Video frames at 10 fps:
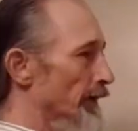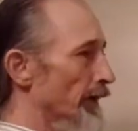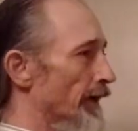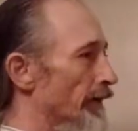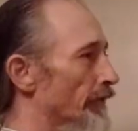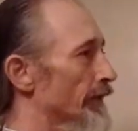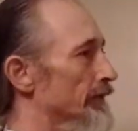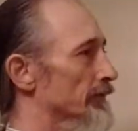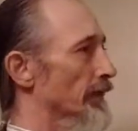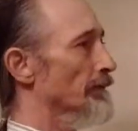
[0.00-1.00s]

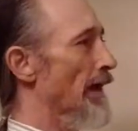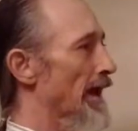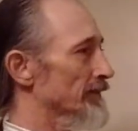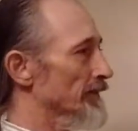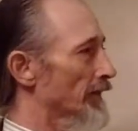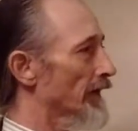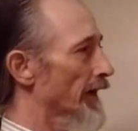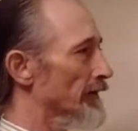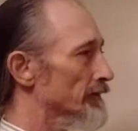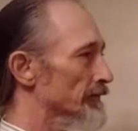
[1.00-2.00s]
increased in mass
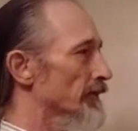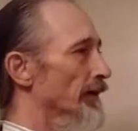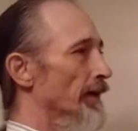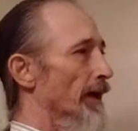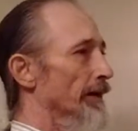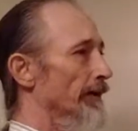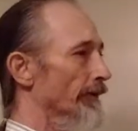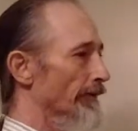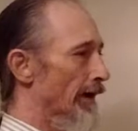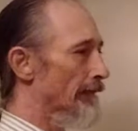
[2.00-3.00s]
index and
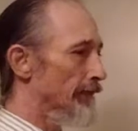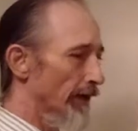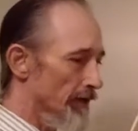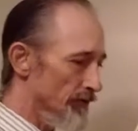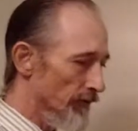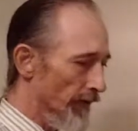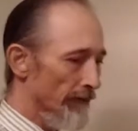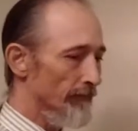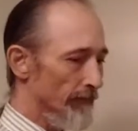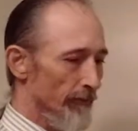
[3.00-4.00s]
their gravitational
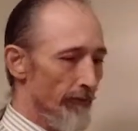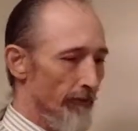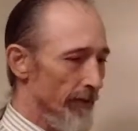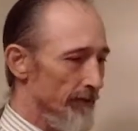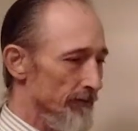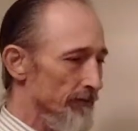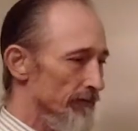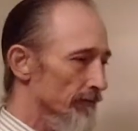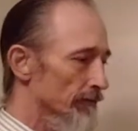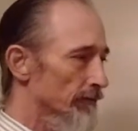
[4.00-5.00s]

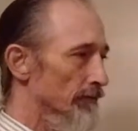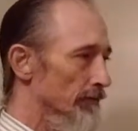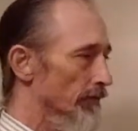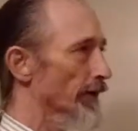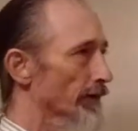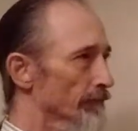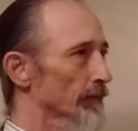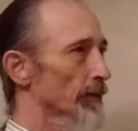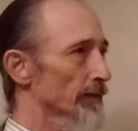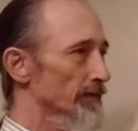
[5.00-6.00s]
increase or
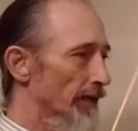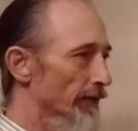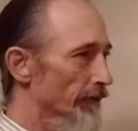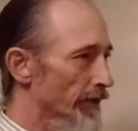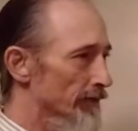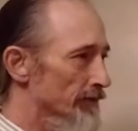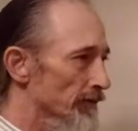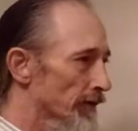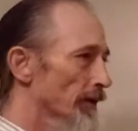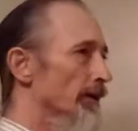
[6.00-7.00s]
influence increased,
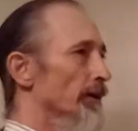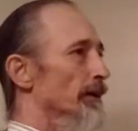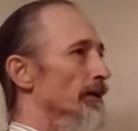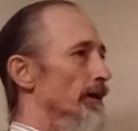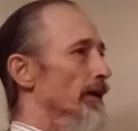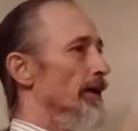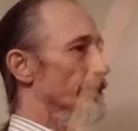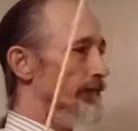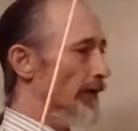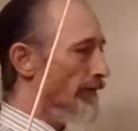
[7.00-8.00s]

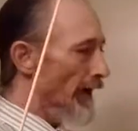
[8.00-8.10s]
if they were